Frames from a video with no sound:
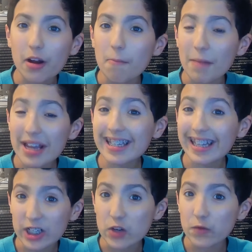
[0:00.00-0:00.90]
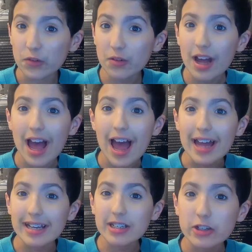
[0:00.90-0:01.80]
amazing interview,
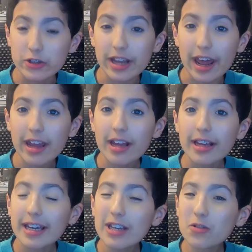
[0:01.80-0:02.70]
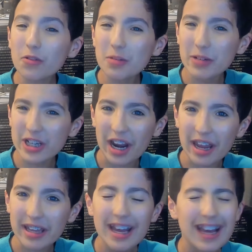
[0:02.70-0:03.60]
and today he's going to be
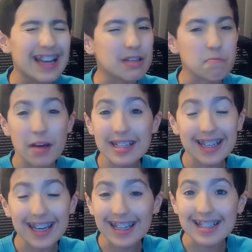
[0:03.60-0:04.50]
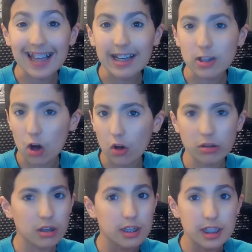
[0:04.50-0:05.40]
sharing his amazing insight on
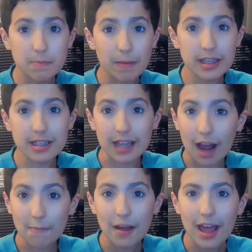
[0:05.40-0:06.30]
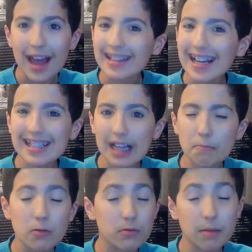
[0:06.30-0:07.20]
space-time. And last time
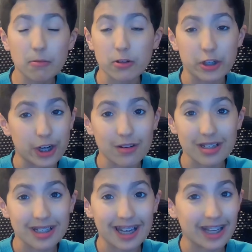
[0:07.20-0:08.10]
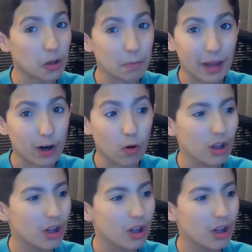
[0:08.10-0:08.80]
he was able to share his insights on black hole.